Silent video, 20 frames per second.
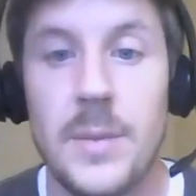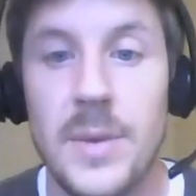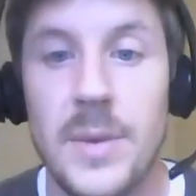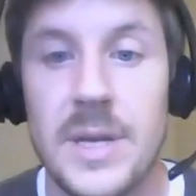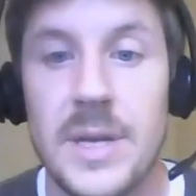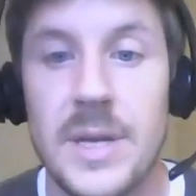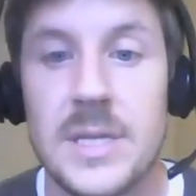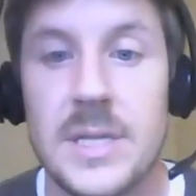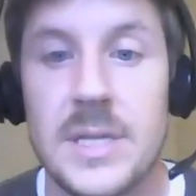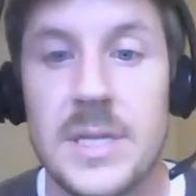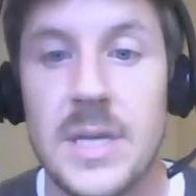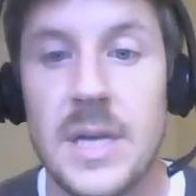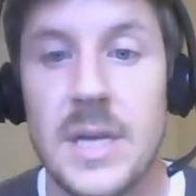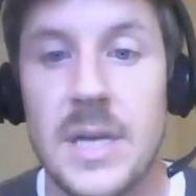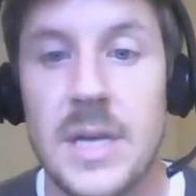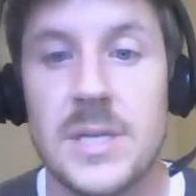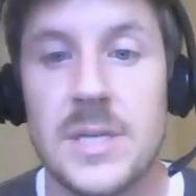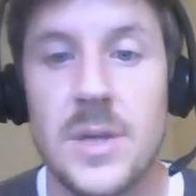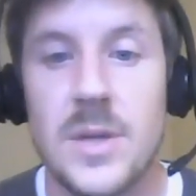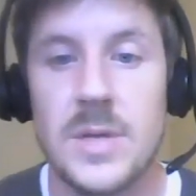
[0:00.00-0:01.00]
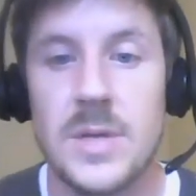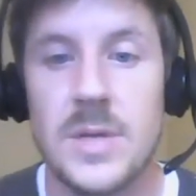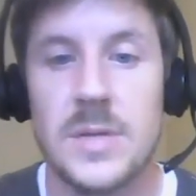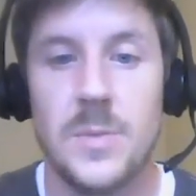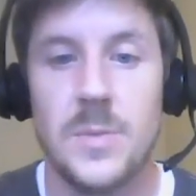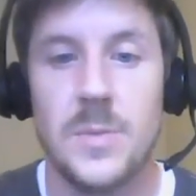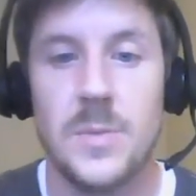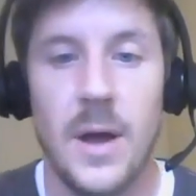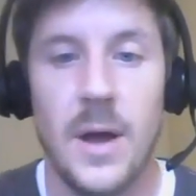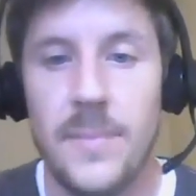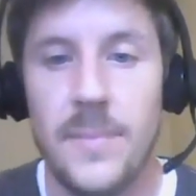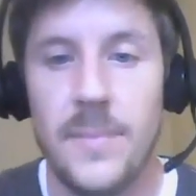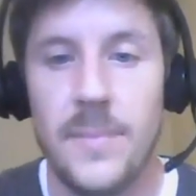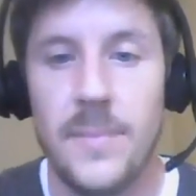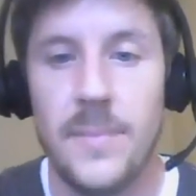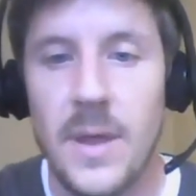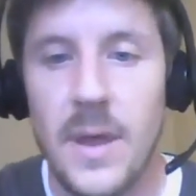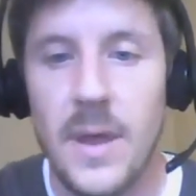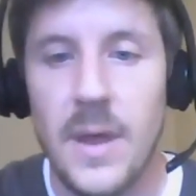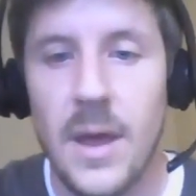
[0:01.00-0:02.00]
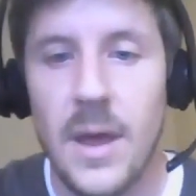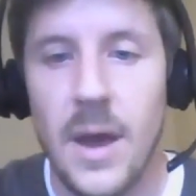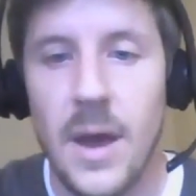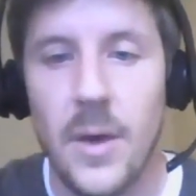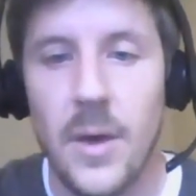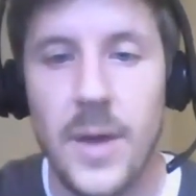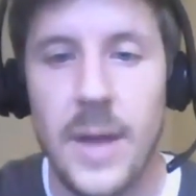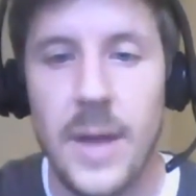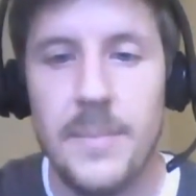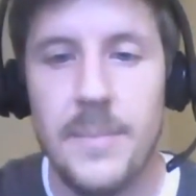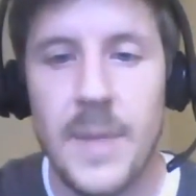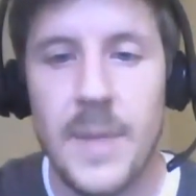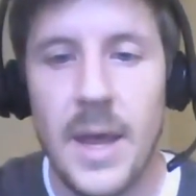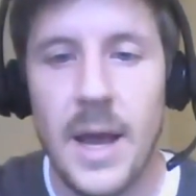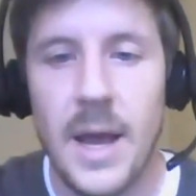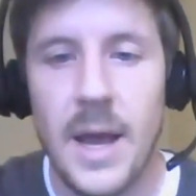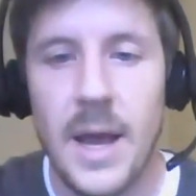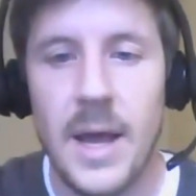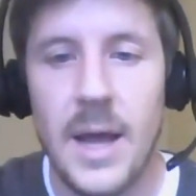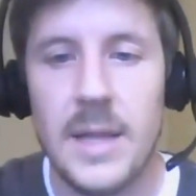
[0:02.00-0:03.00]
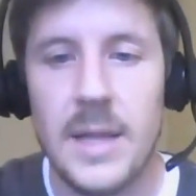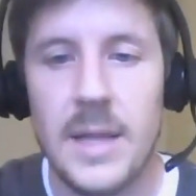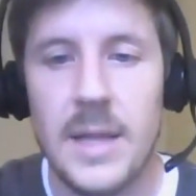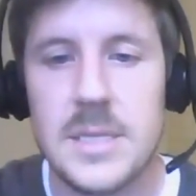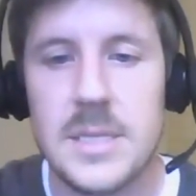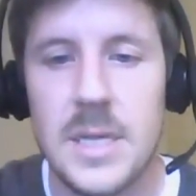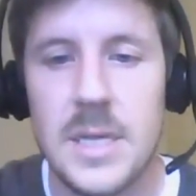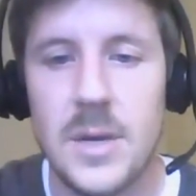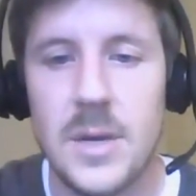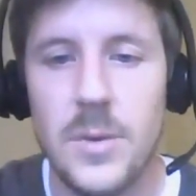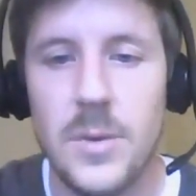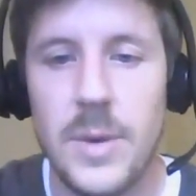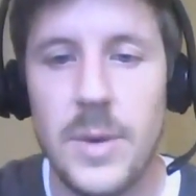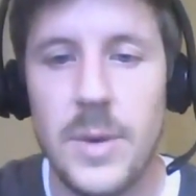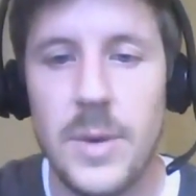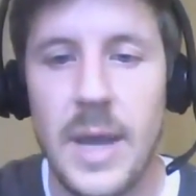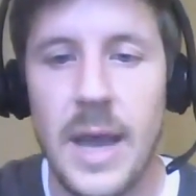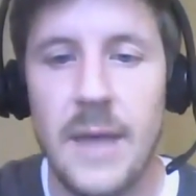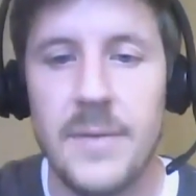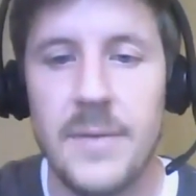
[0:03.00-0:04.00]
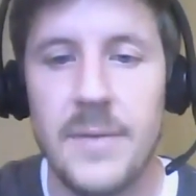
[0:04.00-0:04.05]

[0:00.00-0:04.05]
we discussed those as well. Okay, uh, let's see who we have